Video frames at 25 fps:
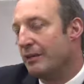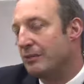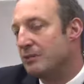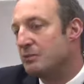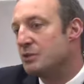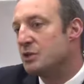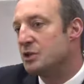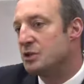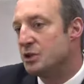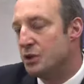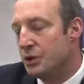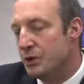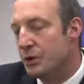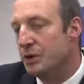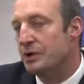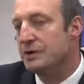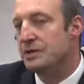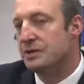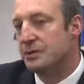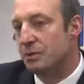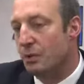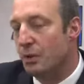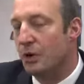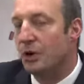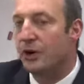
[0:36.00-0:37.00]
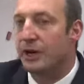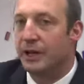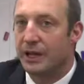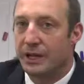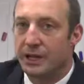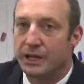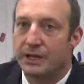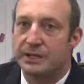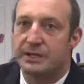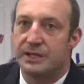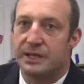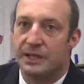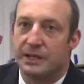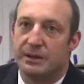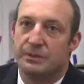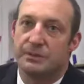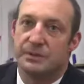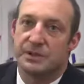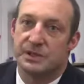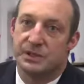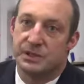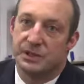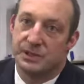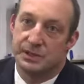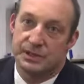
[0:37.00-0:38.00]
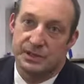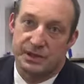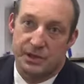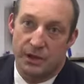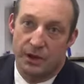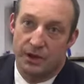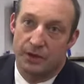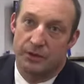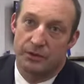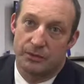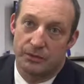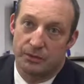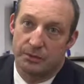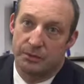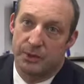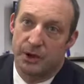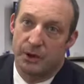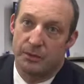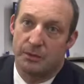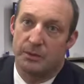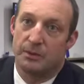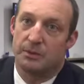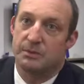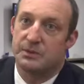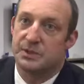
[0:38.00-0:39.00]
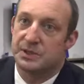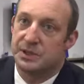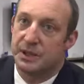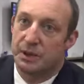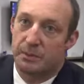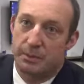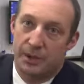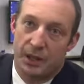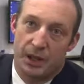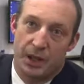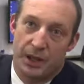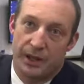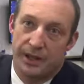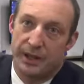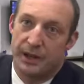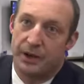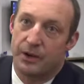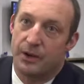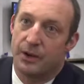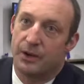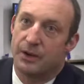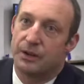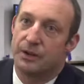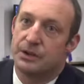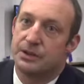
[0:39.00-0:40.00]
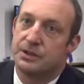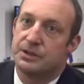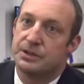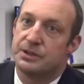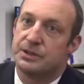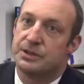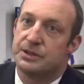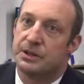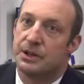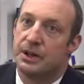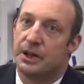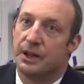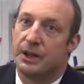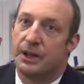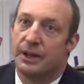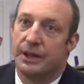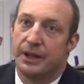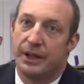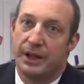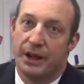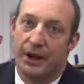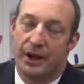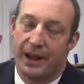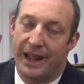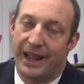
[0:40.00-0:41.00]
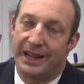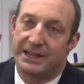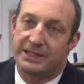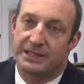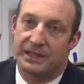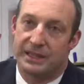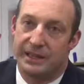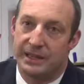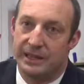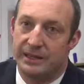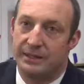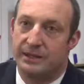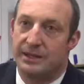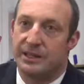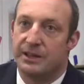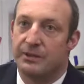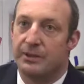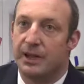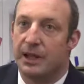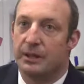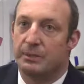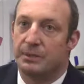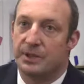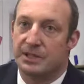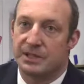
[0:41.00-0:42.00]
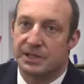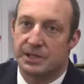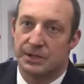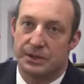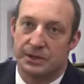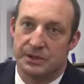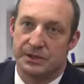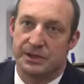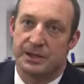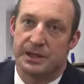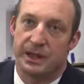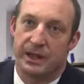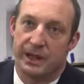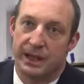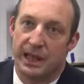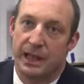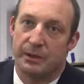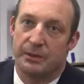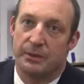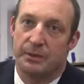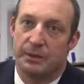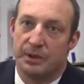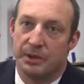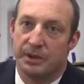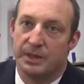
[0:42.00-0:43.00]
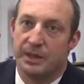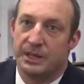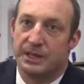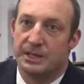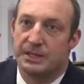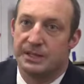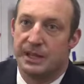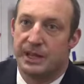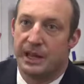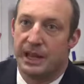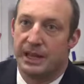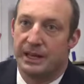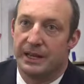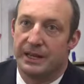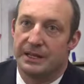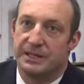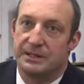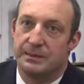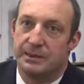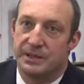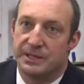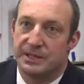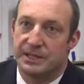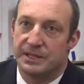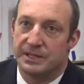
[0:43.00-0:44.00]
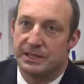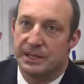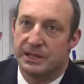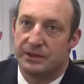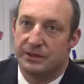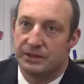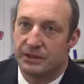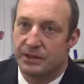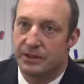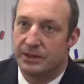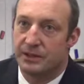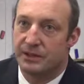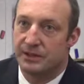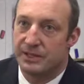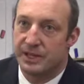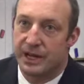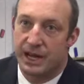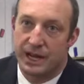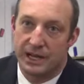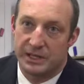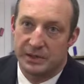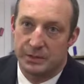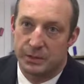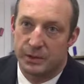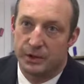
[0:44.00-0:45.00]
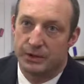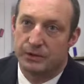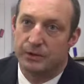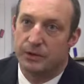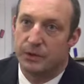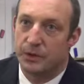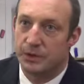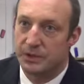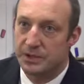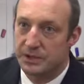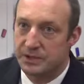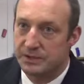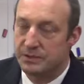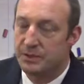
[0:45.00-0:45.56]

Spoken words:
students working in teams to solve problems, apply their knowledge, actually develop the skills and the capabilities that they need to be successful in today's workforce.